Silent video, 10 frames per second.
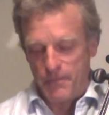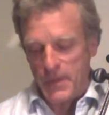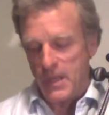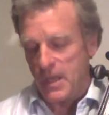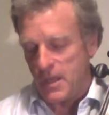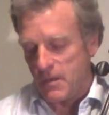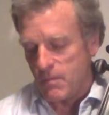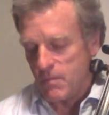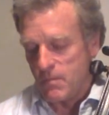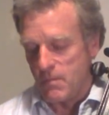The
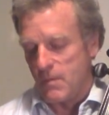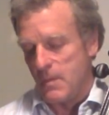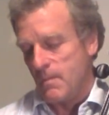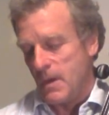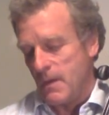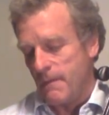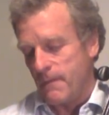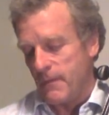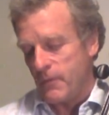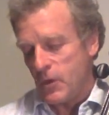
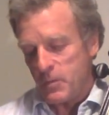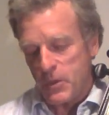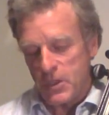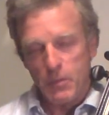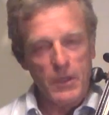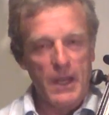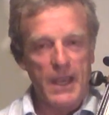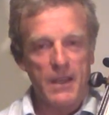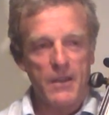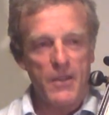first principle that I
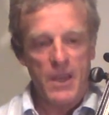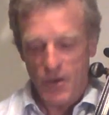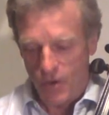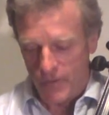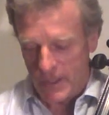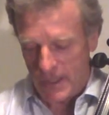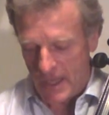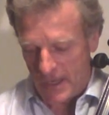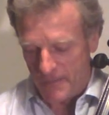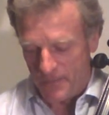can think of is
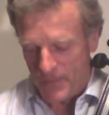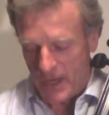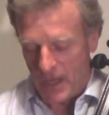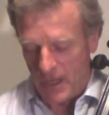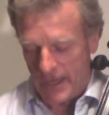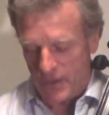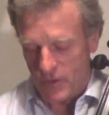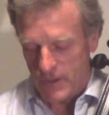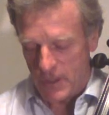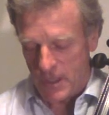that I like to
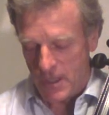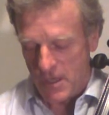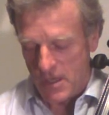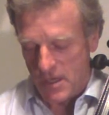see